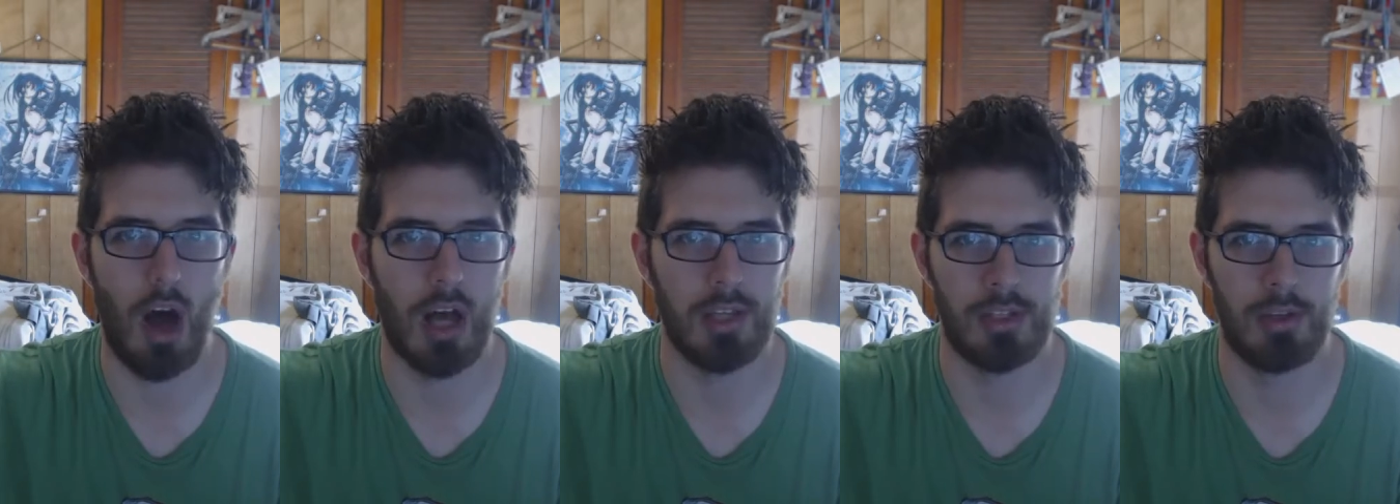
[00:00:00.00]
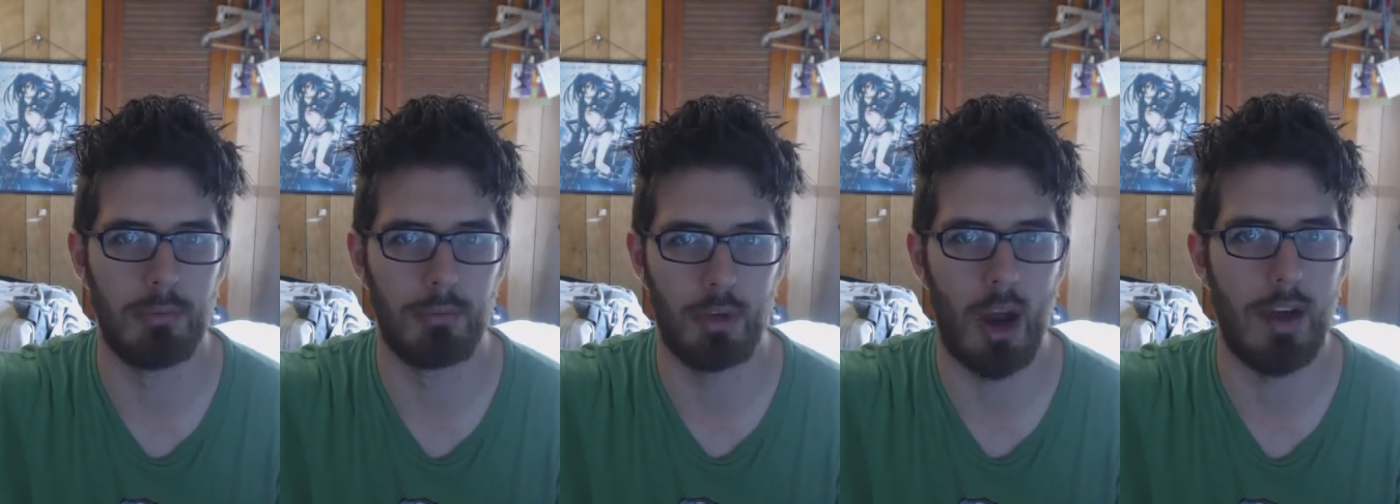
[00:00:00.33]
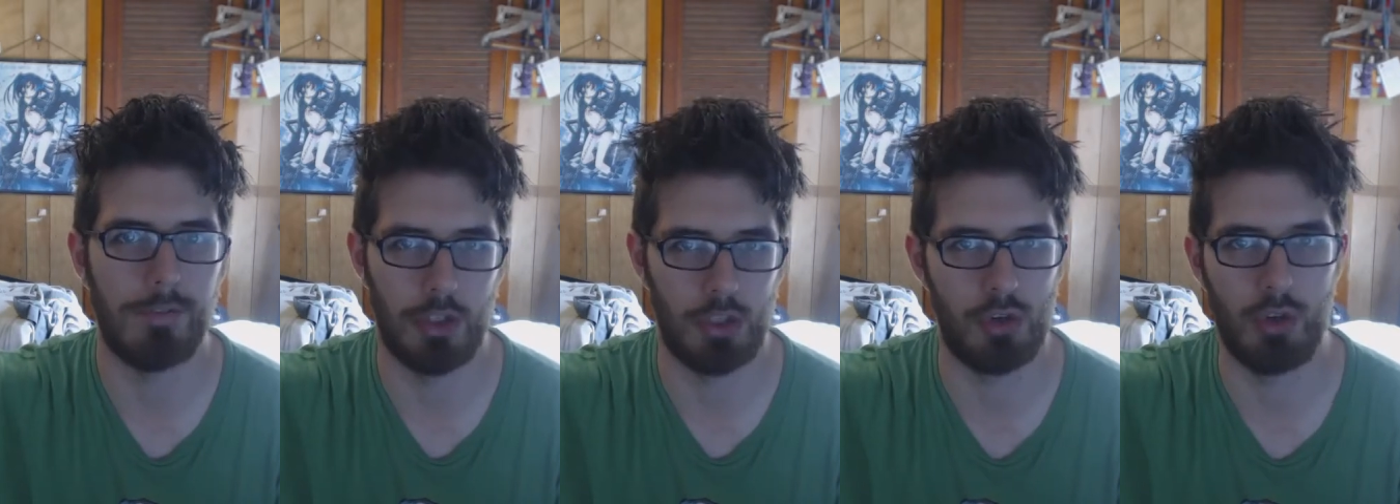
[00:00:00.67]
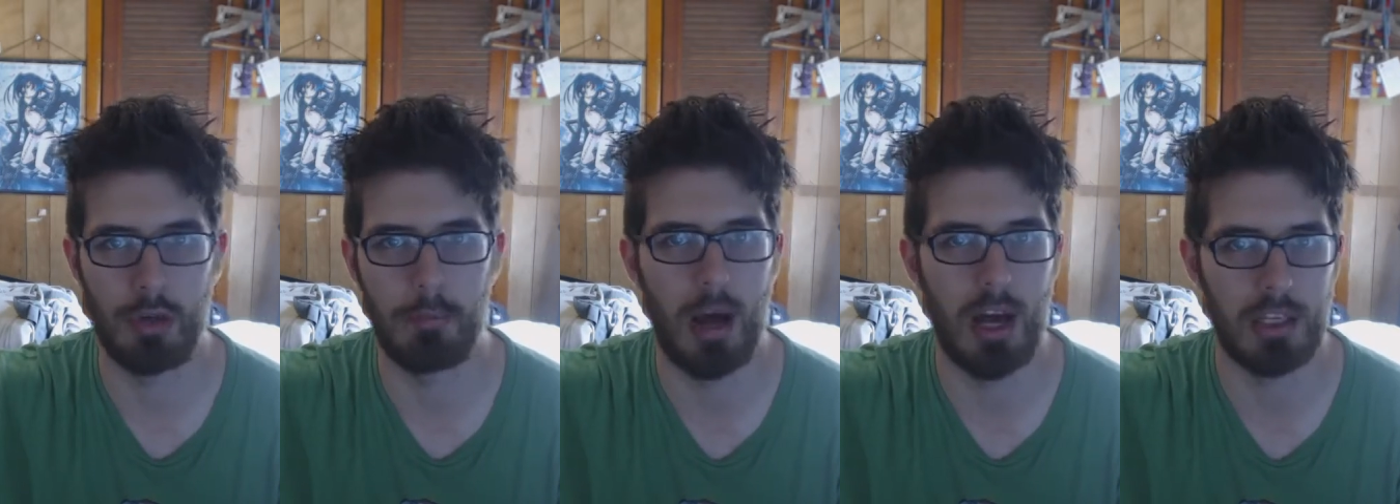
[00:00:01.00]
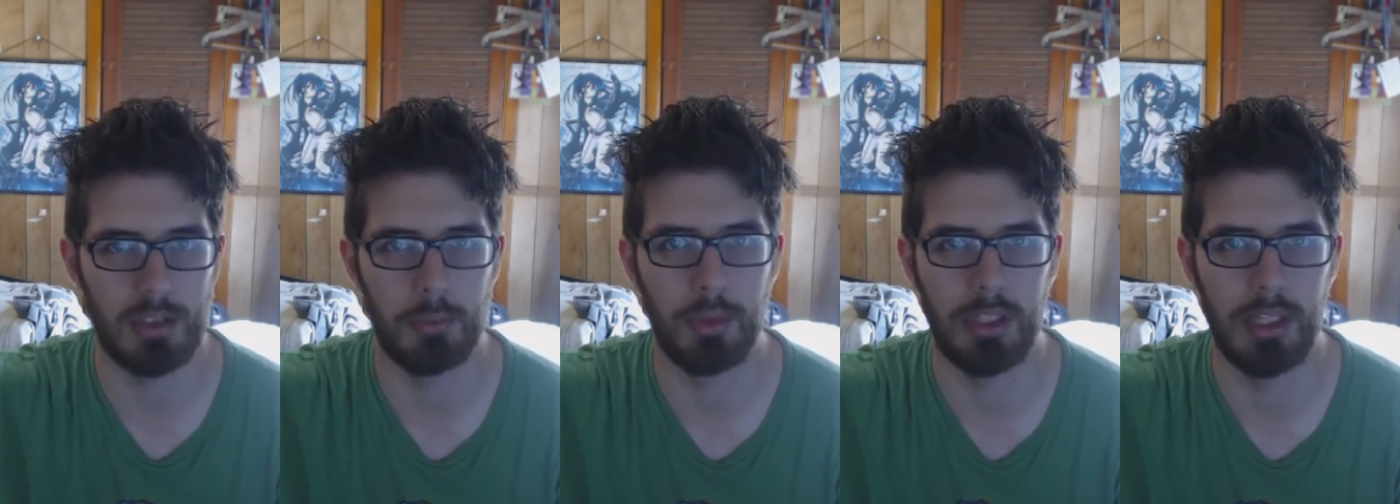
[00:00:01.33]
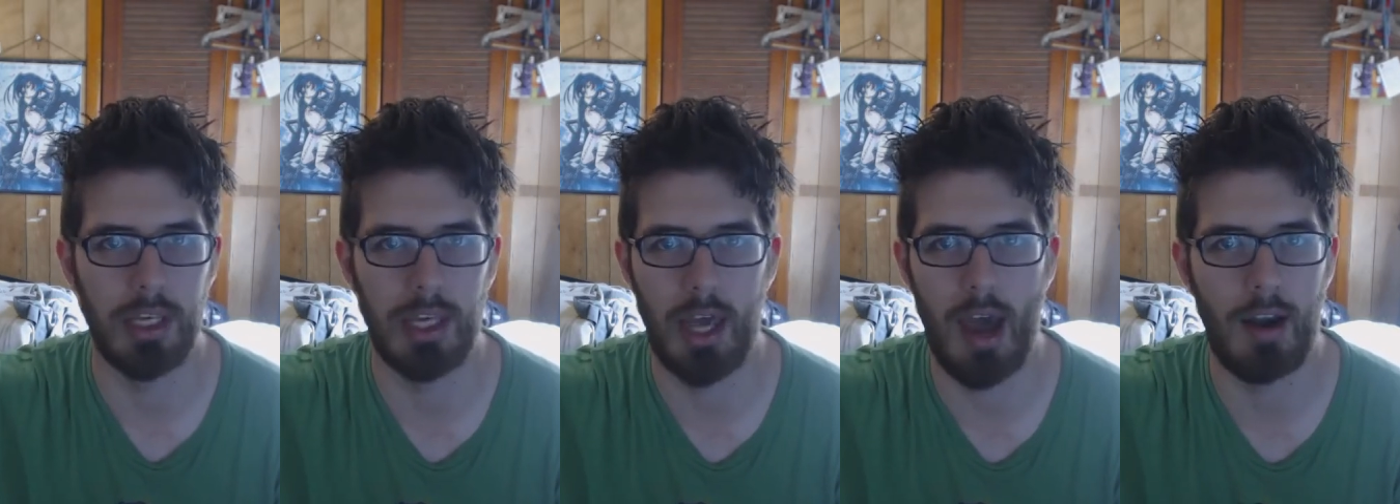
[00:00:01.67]
awesome graphics you can possibly
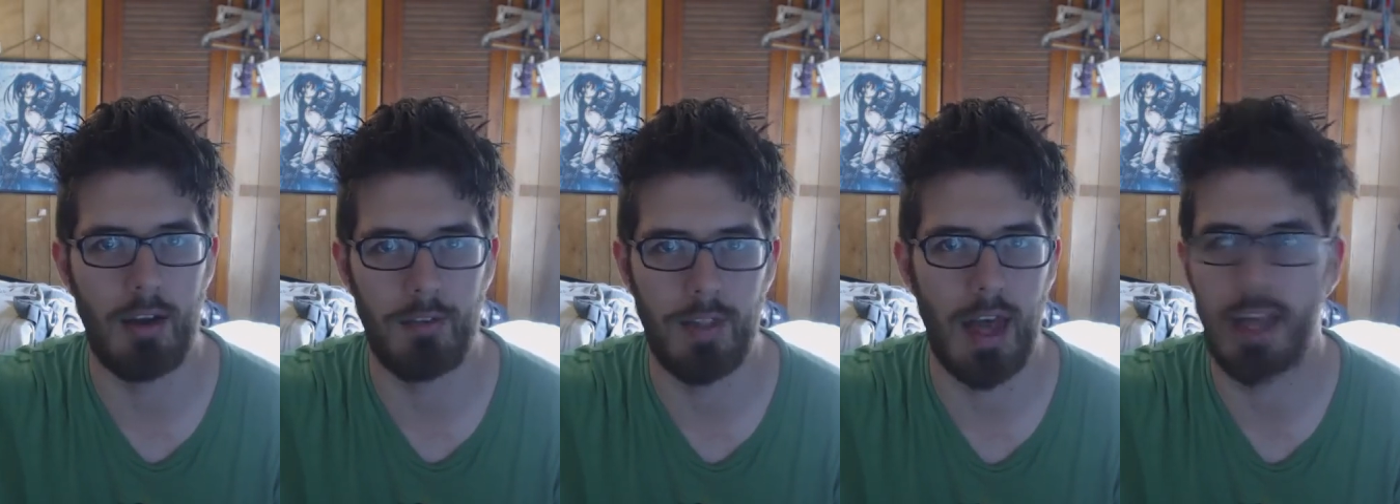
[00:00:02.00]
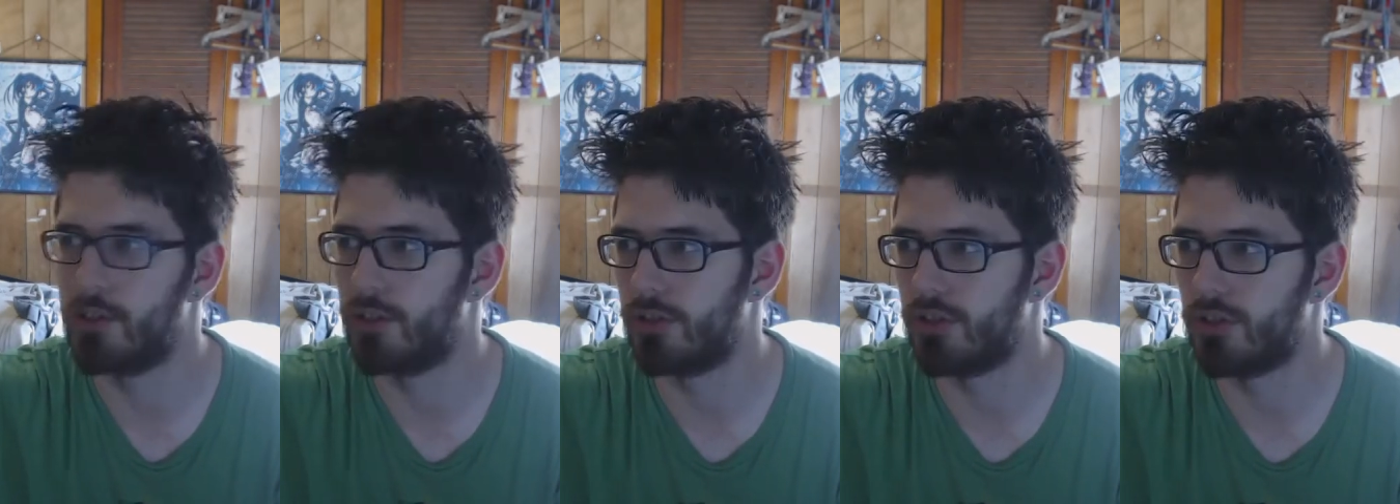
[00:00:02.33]
get out of that